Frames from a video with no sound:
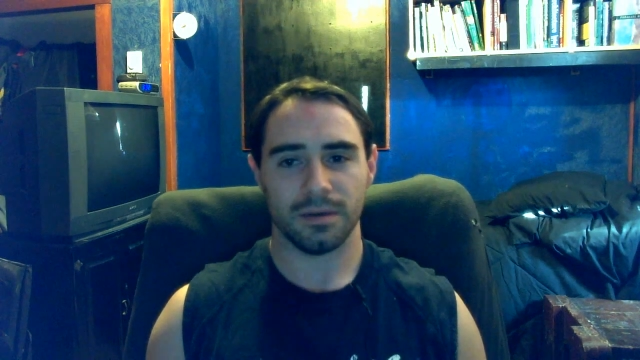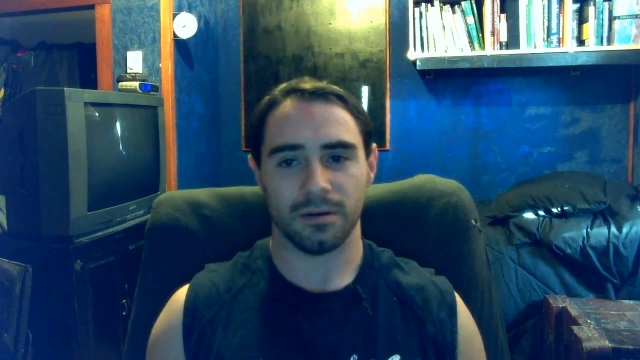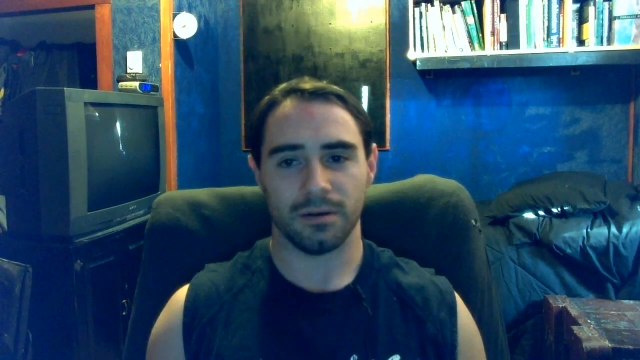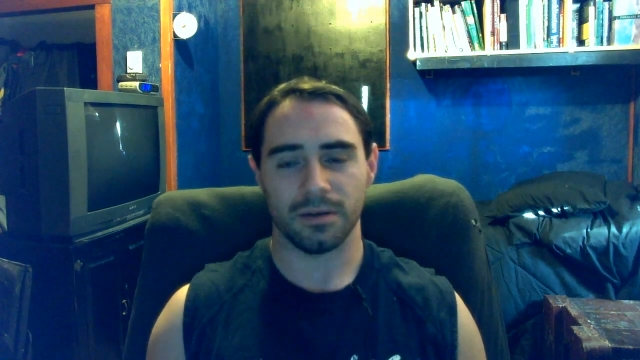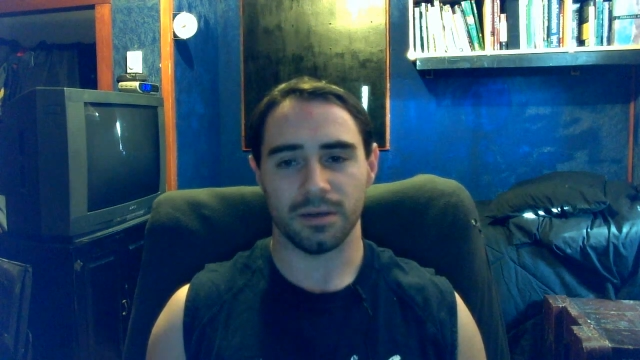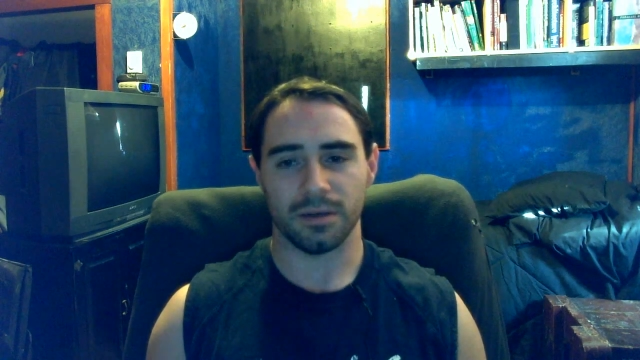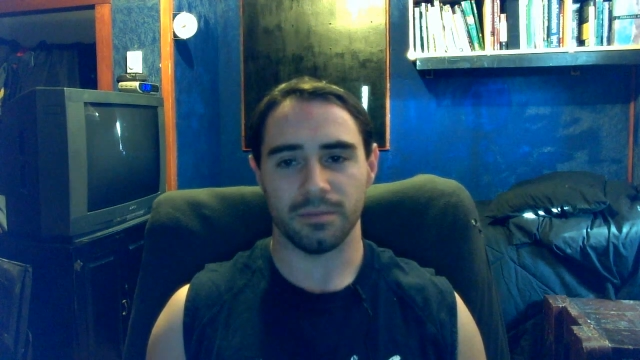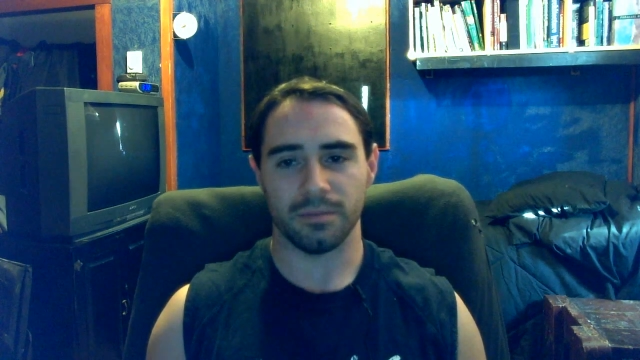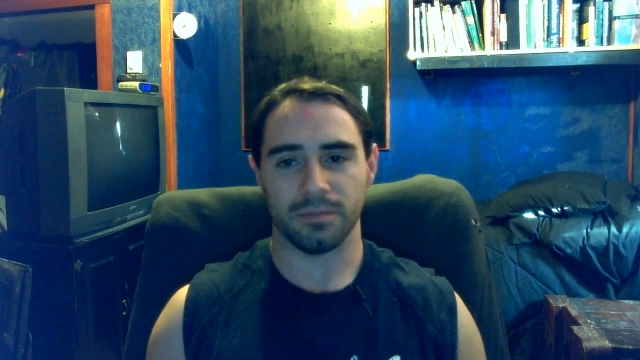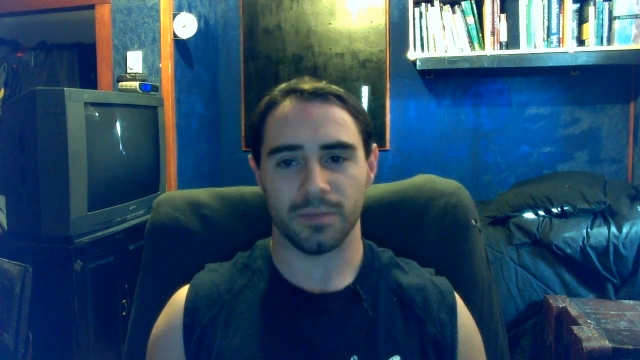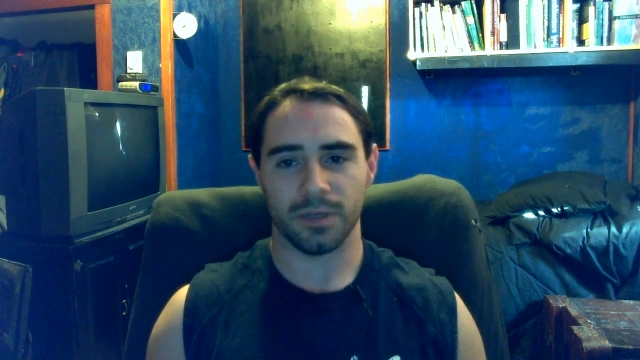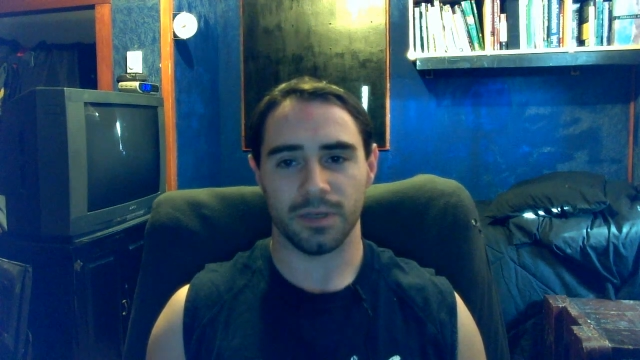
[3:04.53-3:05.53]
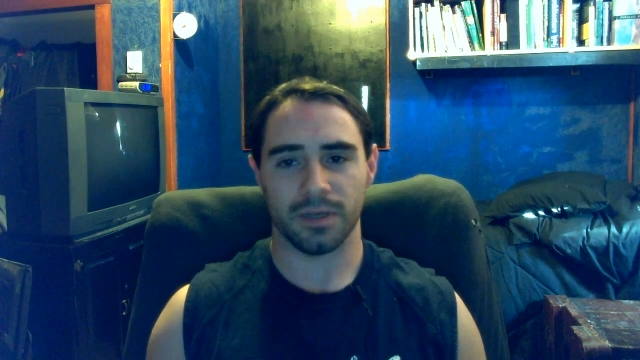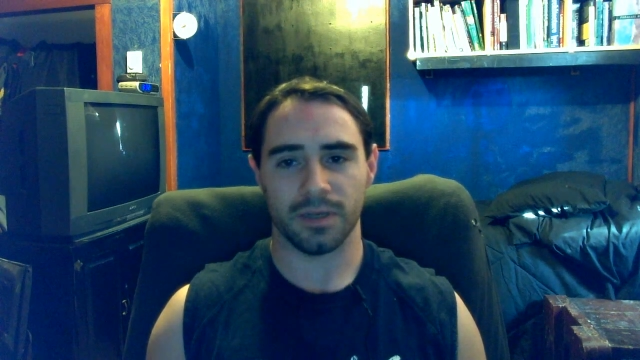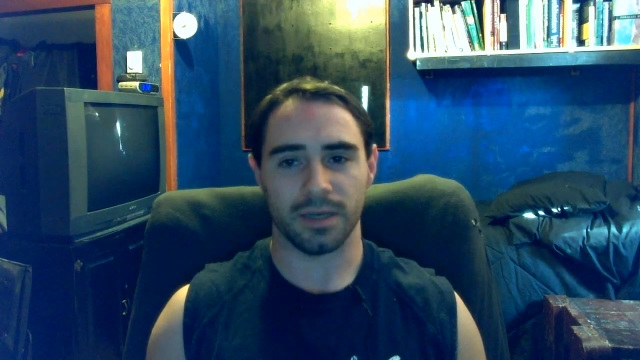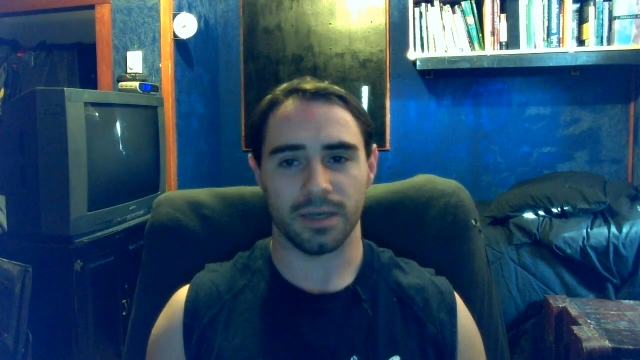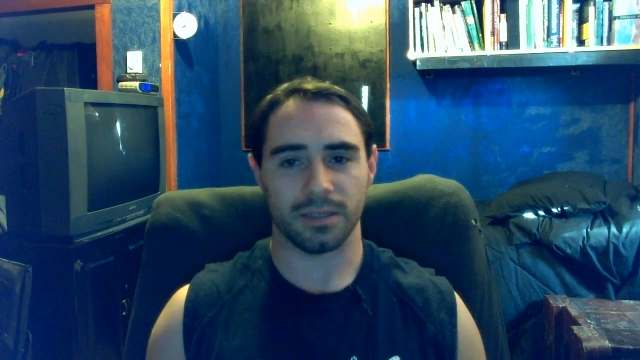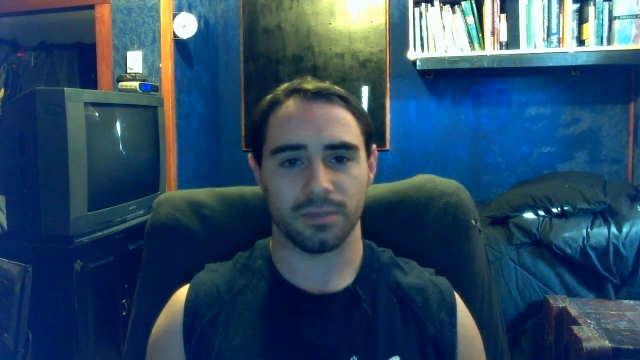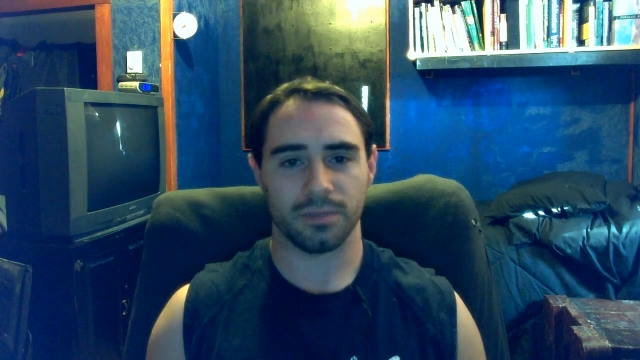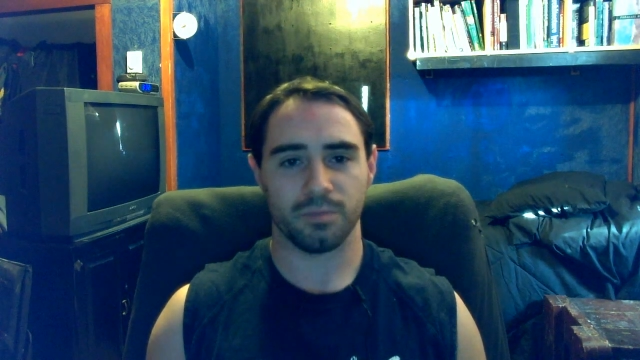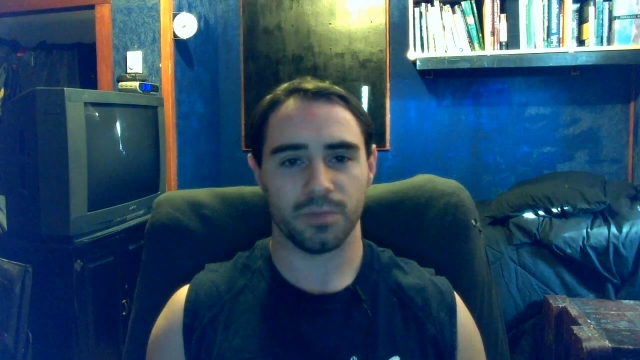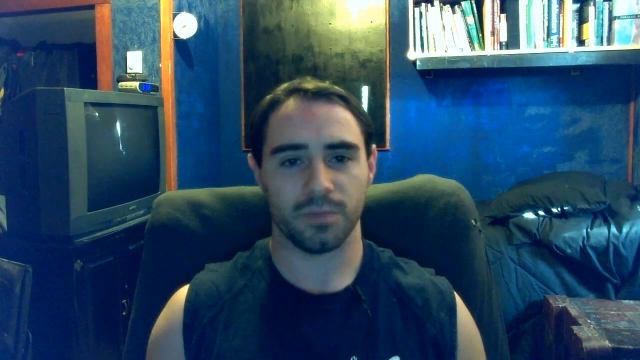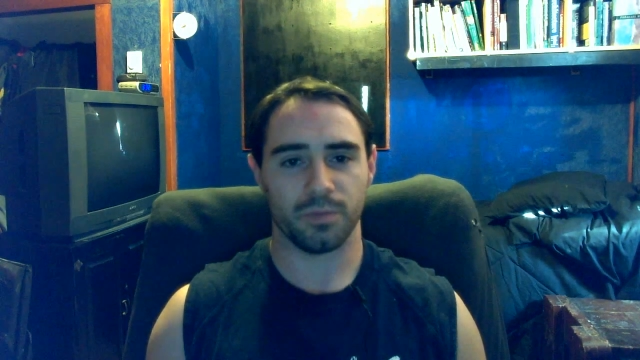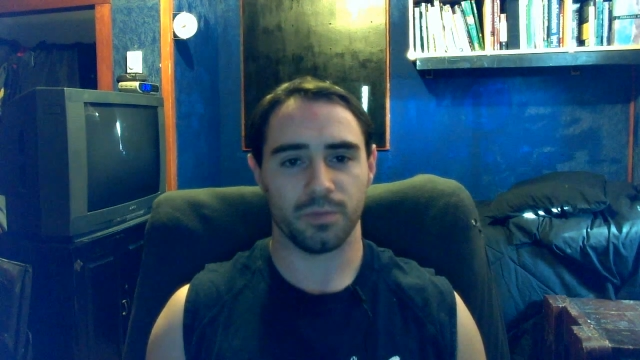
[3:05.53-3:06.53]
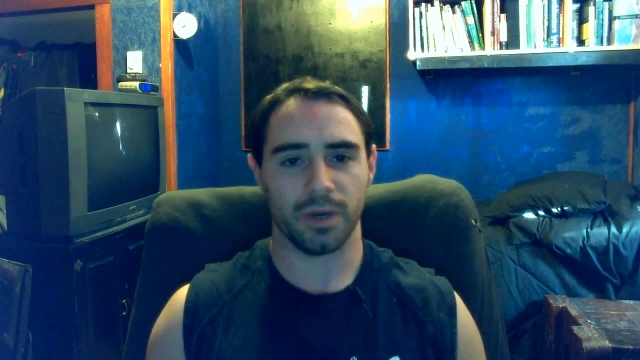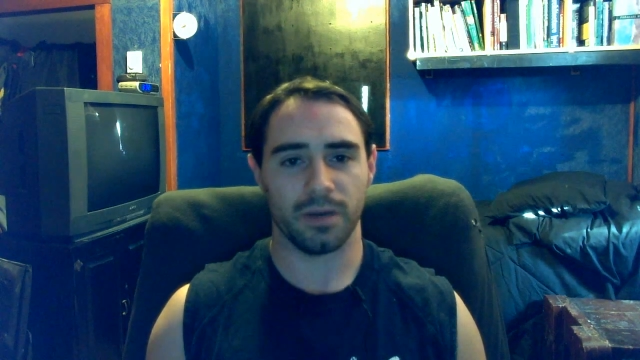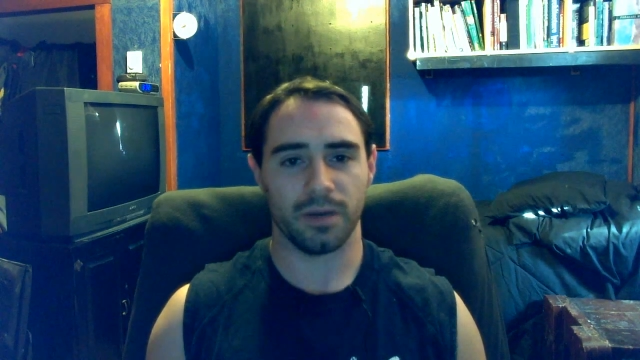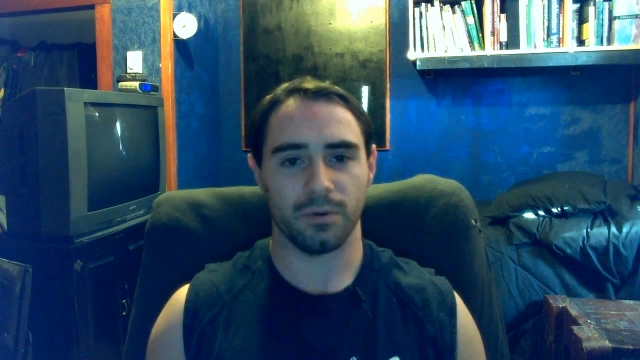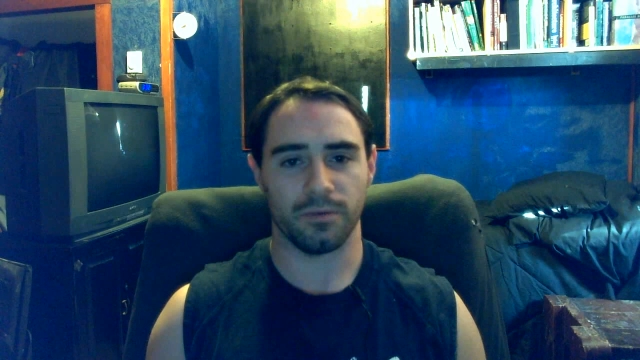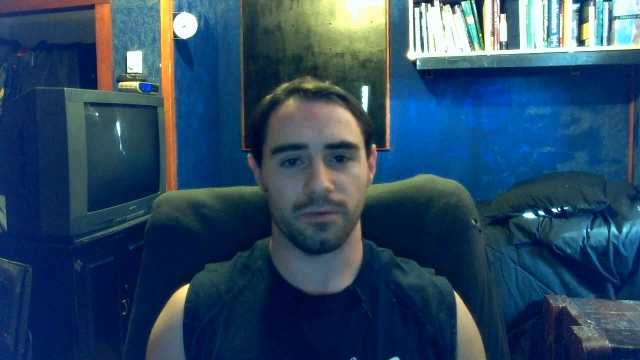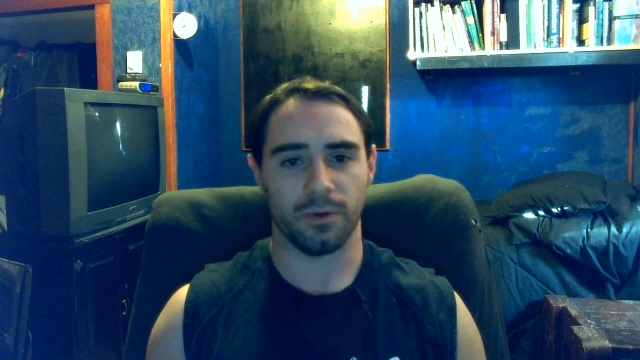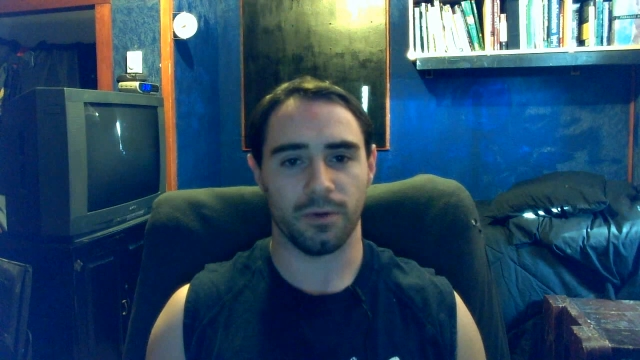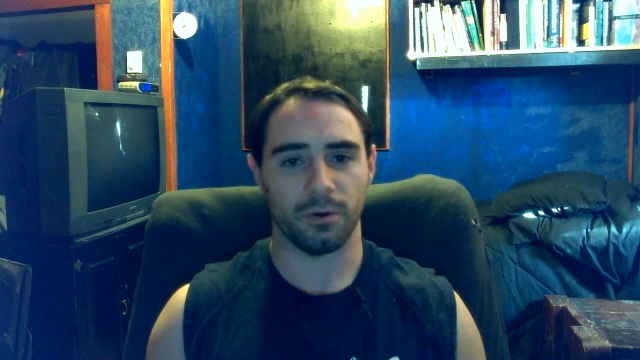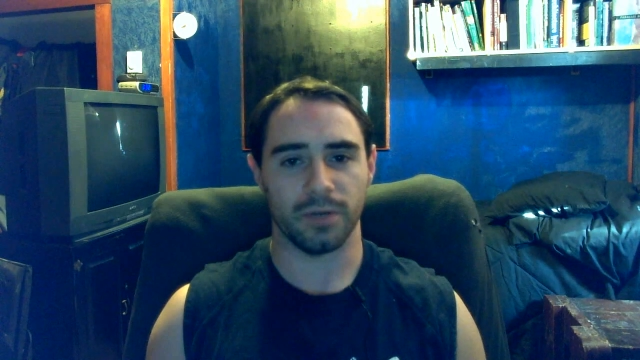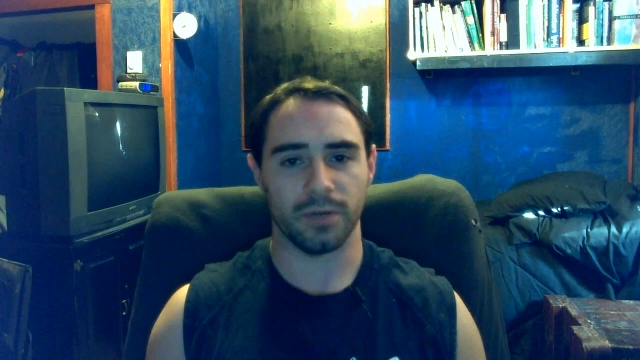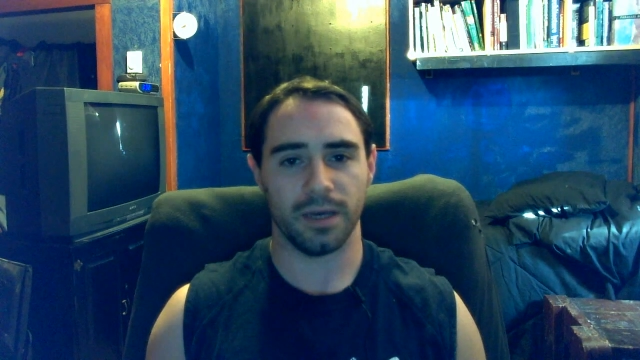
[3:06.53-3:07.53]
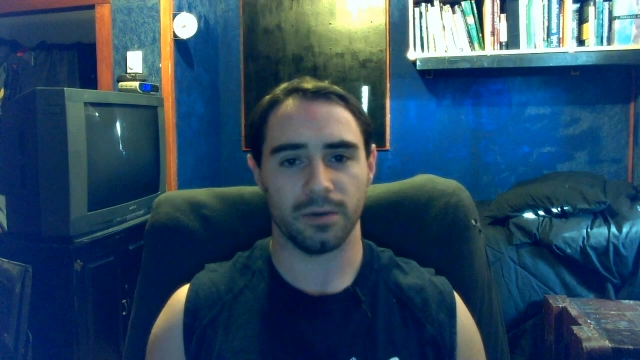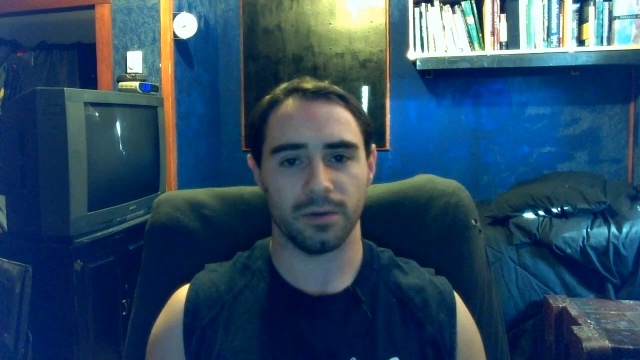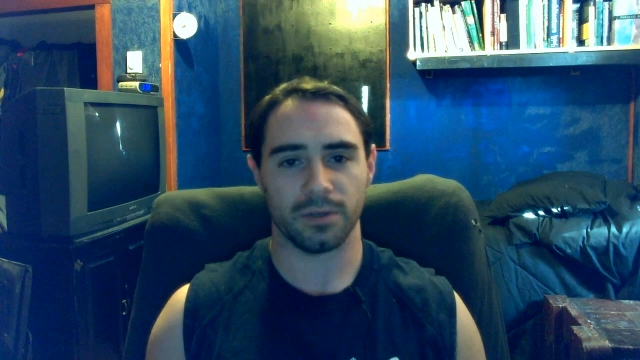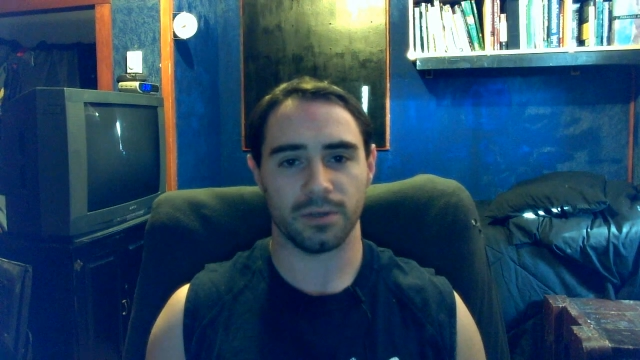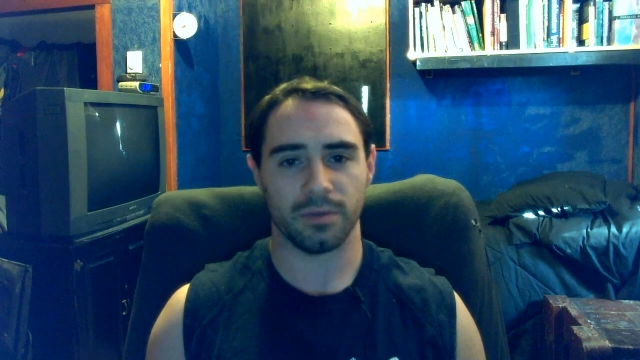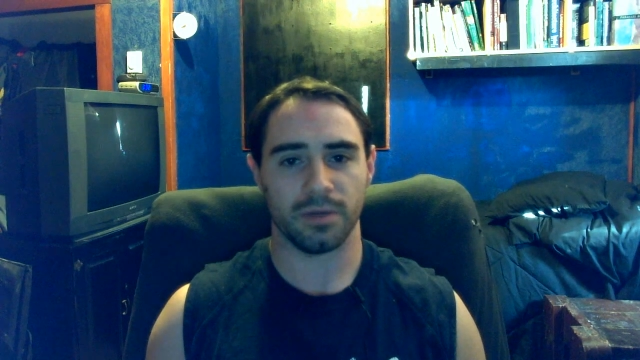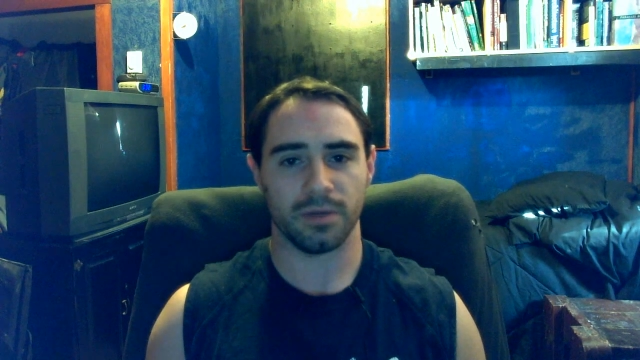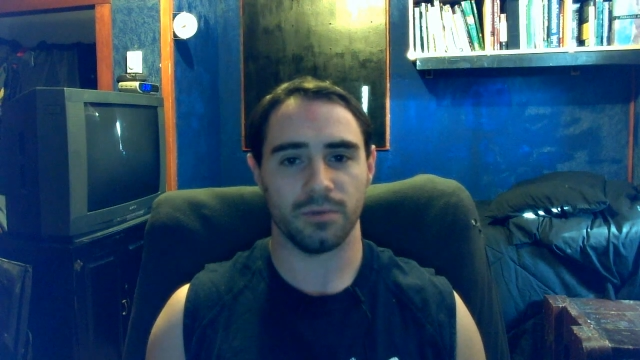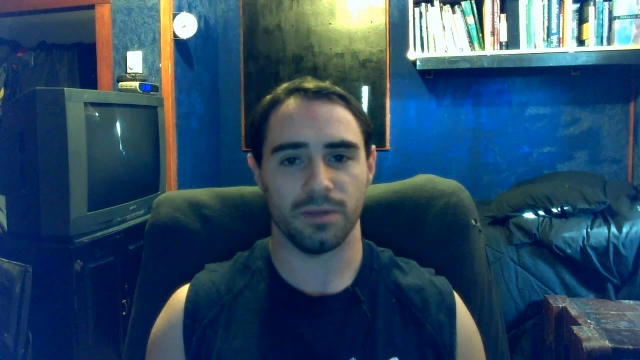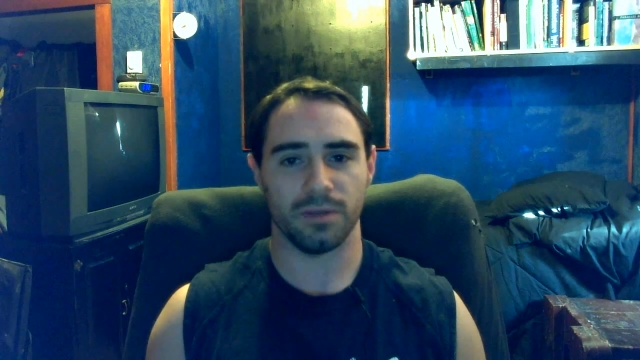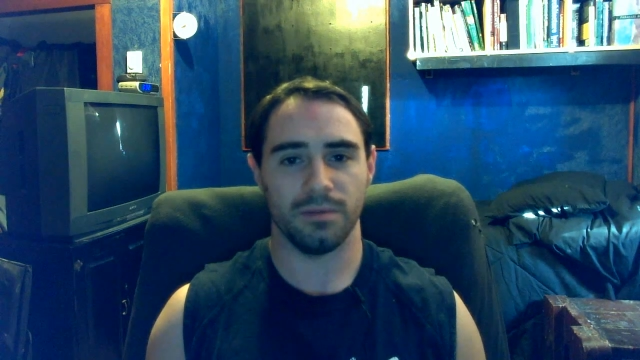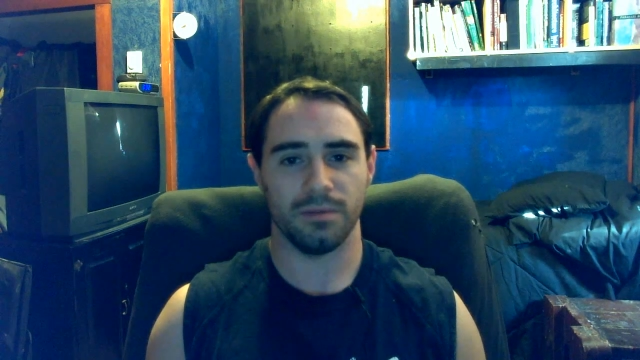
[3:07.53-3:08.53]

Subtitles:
on a nice spring or fall day or something, with